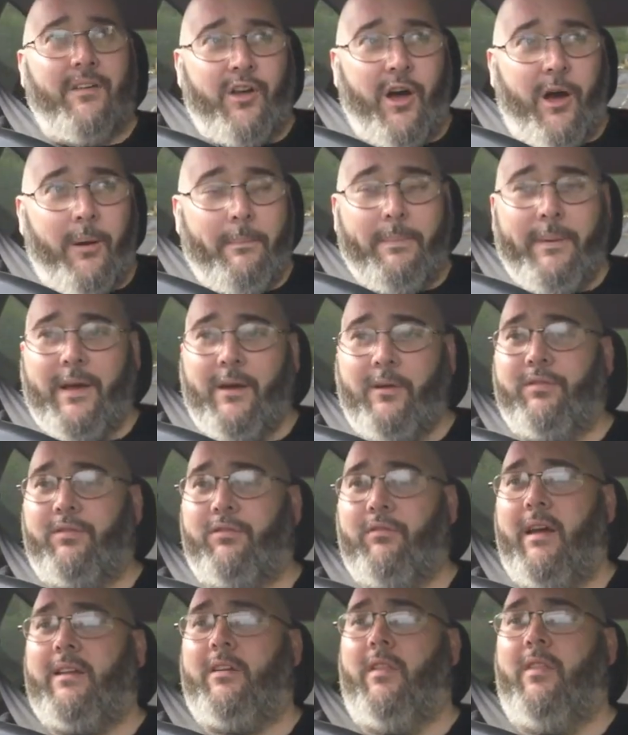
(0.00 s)
I've got a build
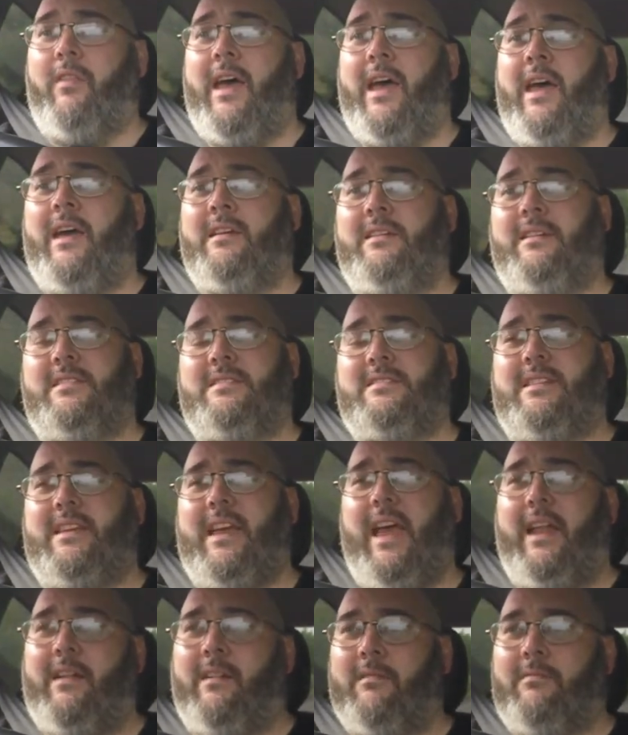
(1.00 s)
thread on there. It's
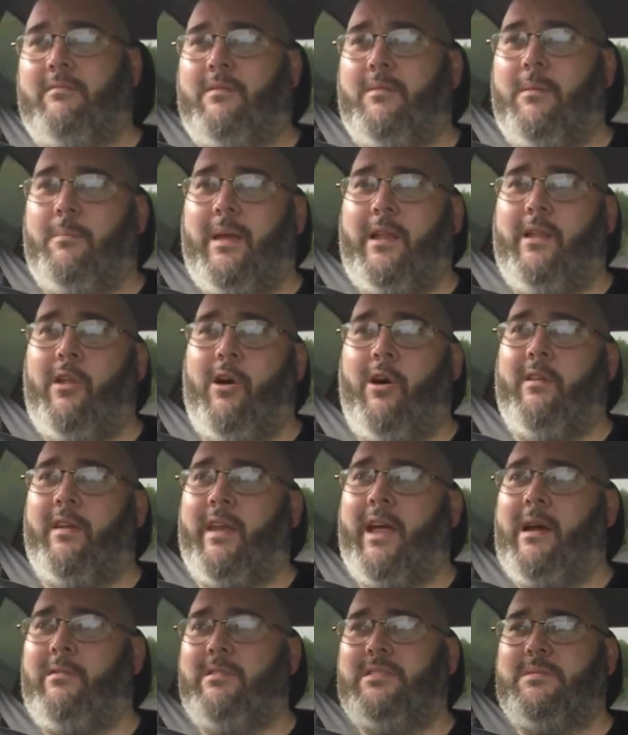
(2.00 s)
getting a bit long
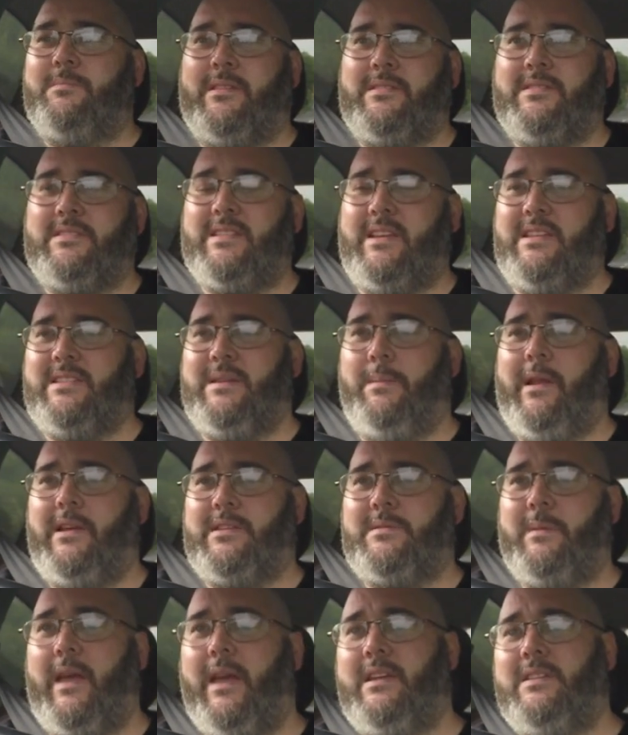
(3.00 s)
now, it's about 60
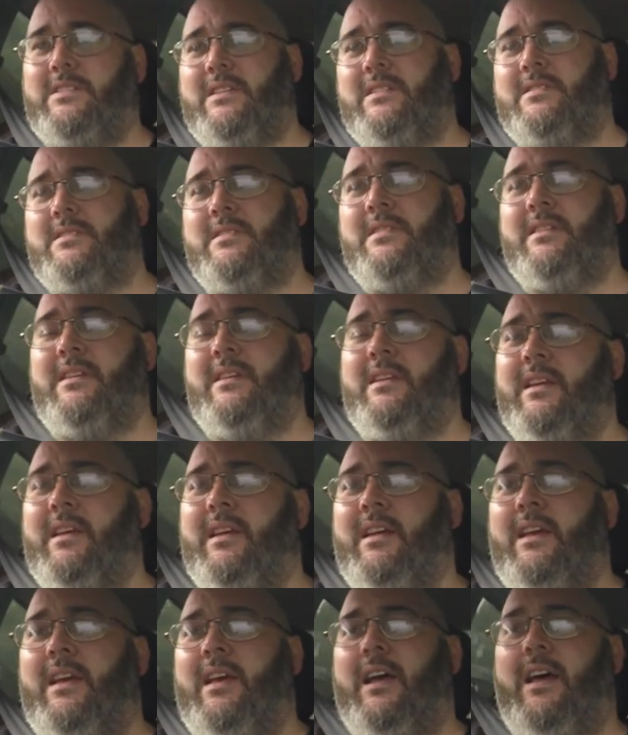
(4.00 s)
plus pages.
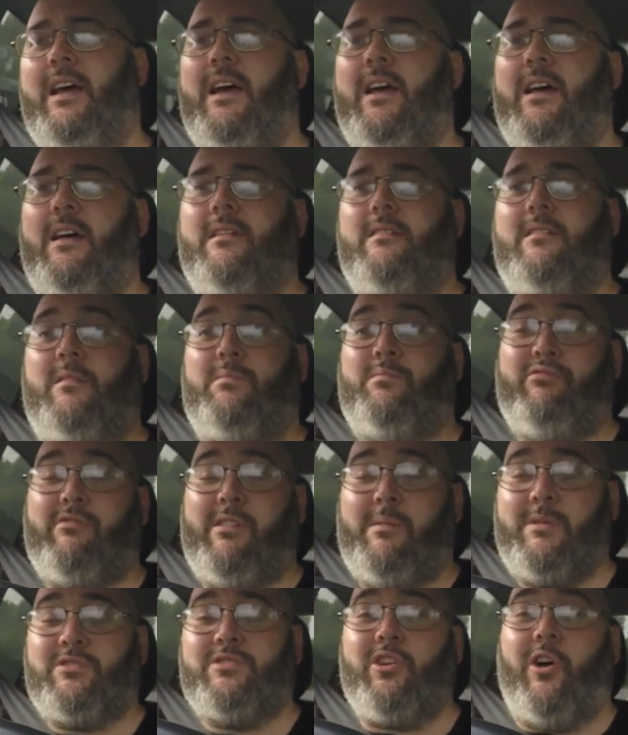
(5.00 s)
I've
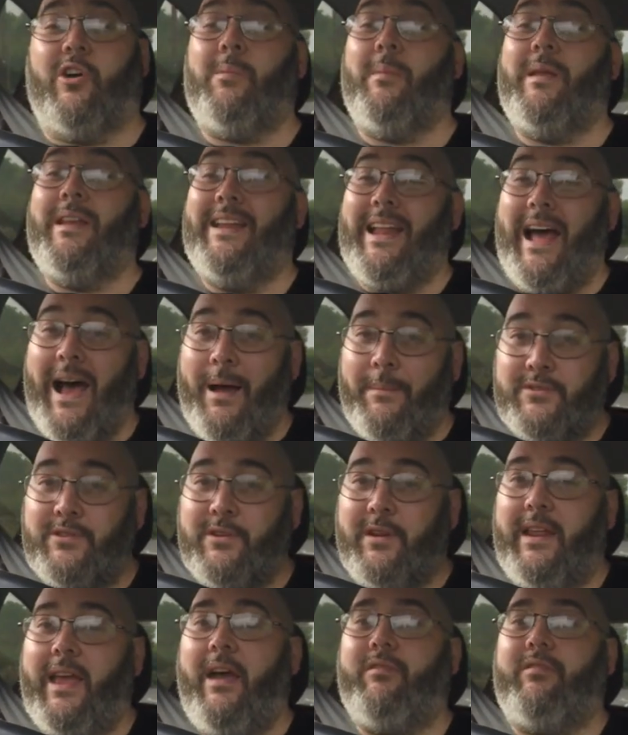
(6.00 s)
pretty much documented
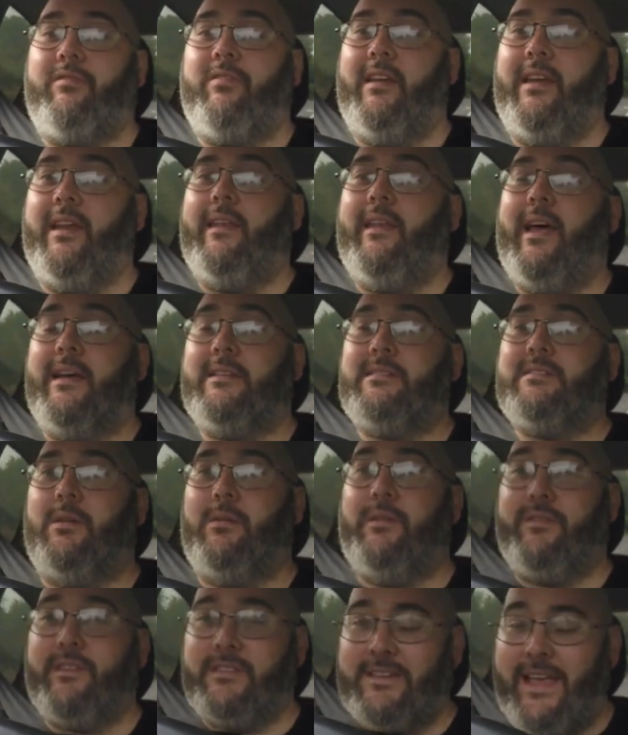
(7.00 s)
absolutely everything in there.
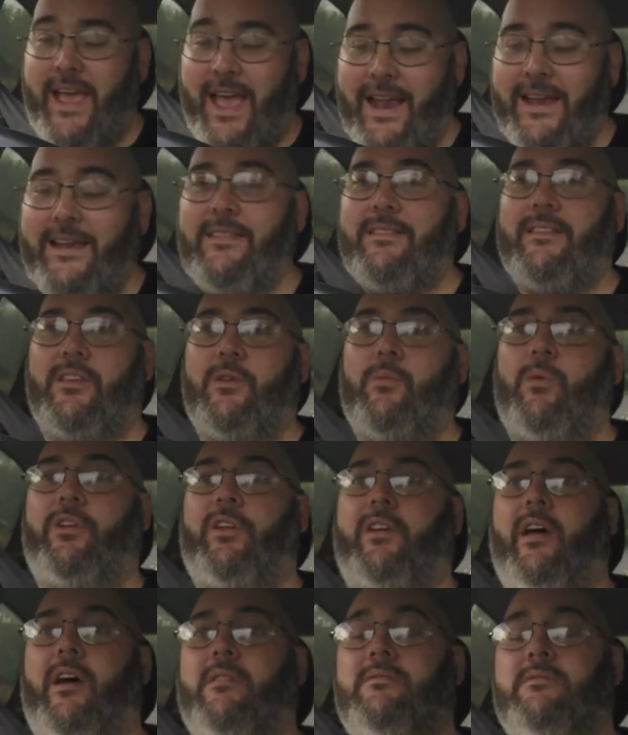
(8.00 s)
So if there's anything you
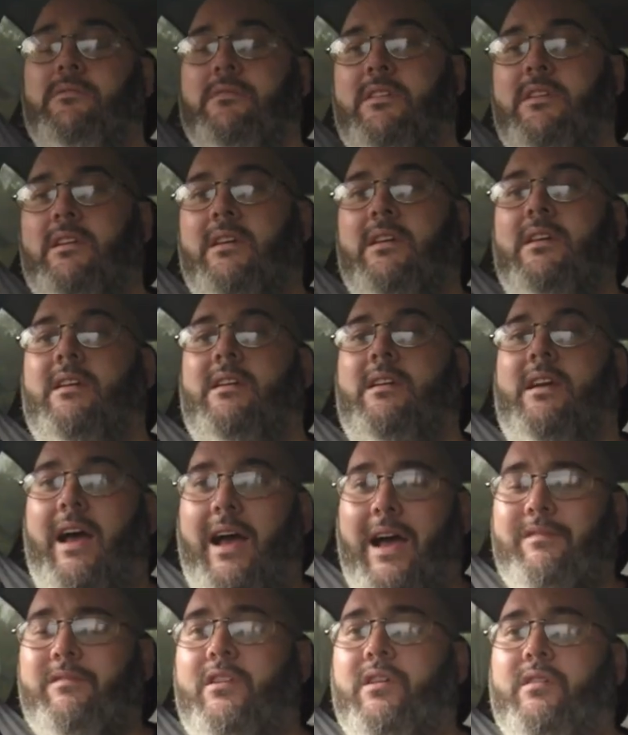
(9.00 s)
want to know,
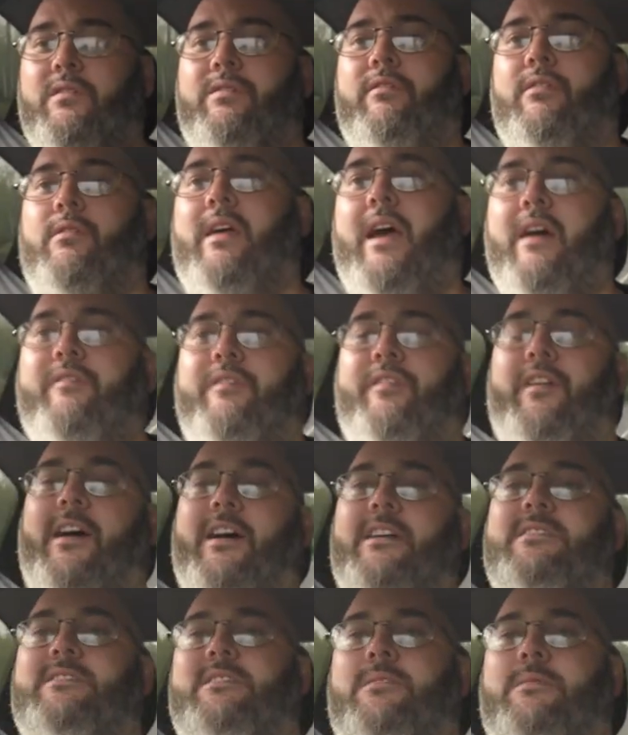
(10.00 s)
have a look through there
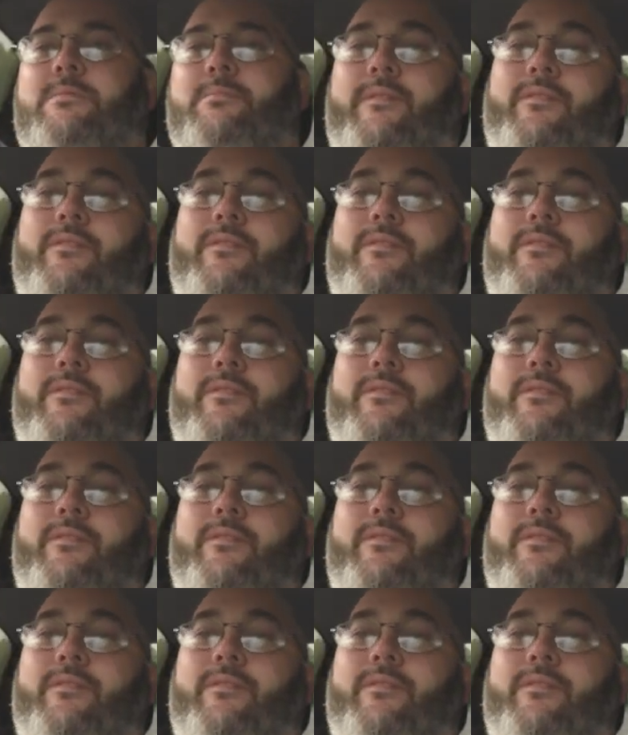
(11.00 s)
first